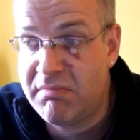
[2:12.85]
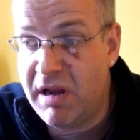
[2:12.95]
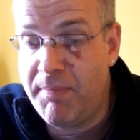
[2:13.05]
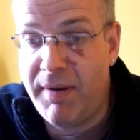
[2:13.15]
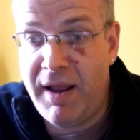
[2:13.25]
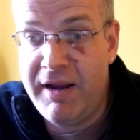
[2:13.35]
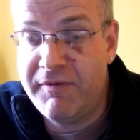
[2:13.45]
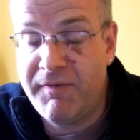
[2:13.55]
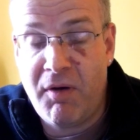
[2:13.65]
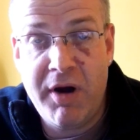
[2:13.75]
it plays
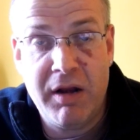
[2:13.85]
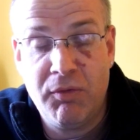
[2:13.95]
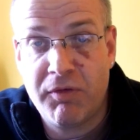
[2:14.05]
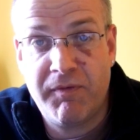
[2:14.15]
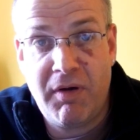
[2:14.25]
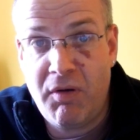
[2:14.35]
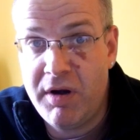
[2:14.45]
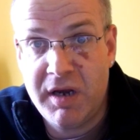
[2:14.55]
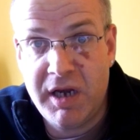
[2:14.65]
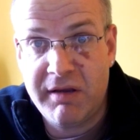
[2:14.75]
fine, looks
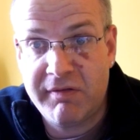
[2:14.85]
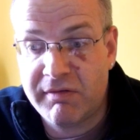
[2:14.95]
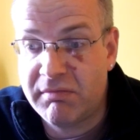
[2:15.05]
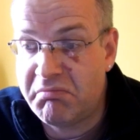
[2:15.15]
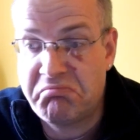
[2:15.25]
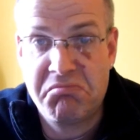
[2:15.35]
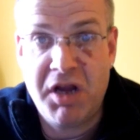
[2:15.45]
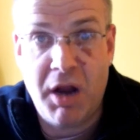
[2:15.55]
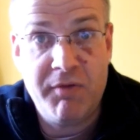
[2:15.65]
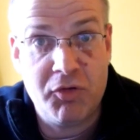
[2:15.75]
fine, and it's
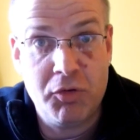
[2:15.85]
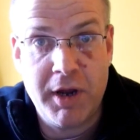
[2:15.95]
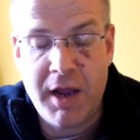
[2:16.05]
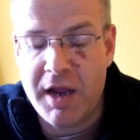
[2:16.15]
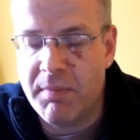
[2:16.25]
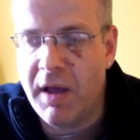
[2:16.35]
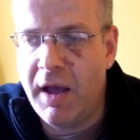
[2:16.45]
a good game.